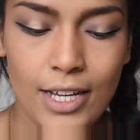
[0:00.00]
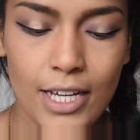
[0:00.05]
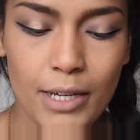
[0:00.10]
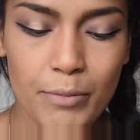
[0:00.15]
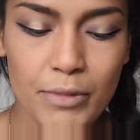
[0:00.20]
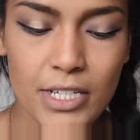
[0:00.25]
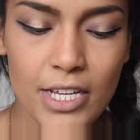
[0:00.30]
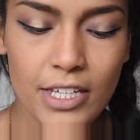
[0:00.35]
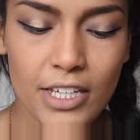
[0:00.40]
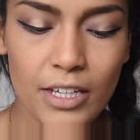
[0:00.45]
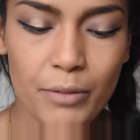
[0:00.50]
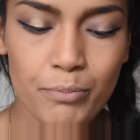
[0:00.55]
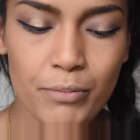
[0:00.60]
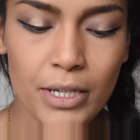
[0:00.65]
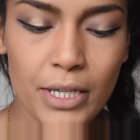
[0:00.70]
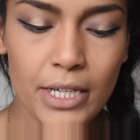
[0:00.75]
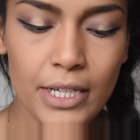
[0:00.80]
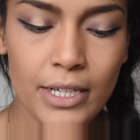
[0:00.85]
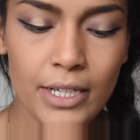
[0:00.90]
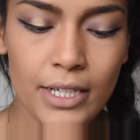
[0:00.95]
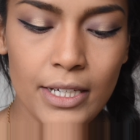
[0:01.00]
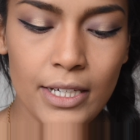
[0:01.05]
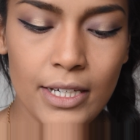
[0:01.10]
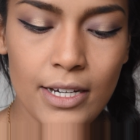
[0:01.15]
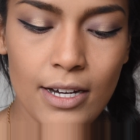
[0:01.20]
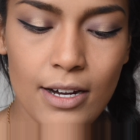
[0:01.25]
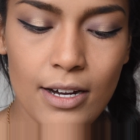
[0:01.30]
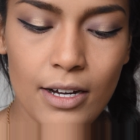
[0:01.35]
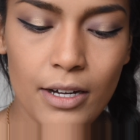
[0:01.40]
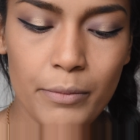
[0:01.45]
I'm taking
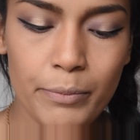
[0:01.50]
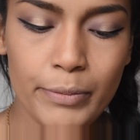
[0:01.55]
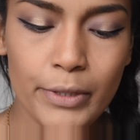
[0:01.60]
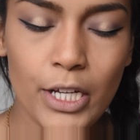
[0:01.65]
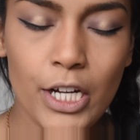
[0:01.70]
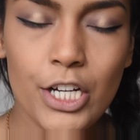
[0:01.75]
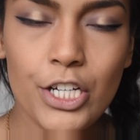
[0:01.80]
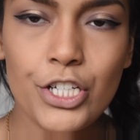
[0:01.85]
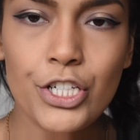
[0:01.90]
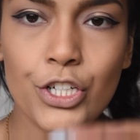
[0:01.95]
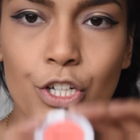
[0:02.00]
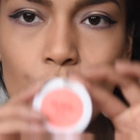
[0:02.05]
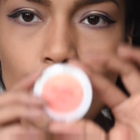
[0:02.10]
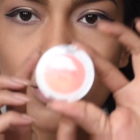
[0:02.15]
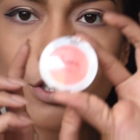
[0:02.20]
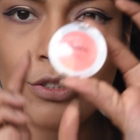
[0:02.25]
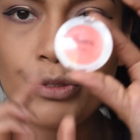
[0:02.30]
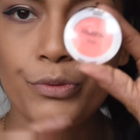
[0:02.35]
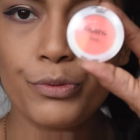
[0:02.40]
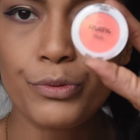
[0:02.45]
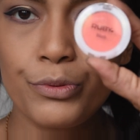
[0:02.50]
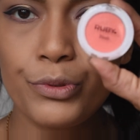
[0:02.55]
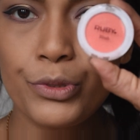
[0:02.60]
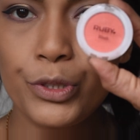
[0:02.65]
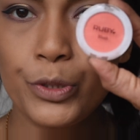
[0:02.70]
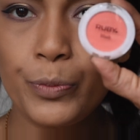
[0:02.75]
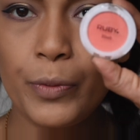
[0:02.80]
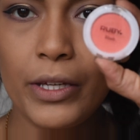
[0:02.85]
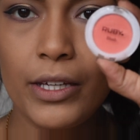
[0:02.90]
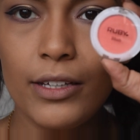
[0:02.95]
my blush called
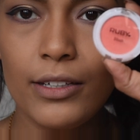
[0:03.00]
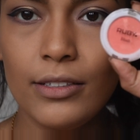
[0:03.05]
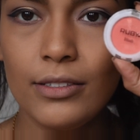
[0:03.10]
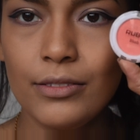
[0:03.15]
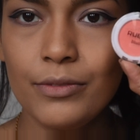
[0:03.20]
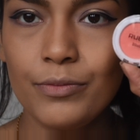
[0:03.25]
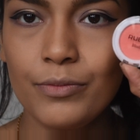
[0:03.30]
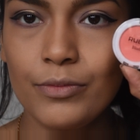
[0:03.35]
Ruby.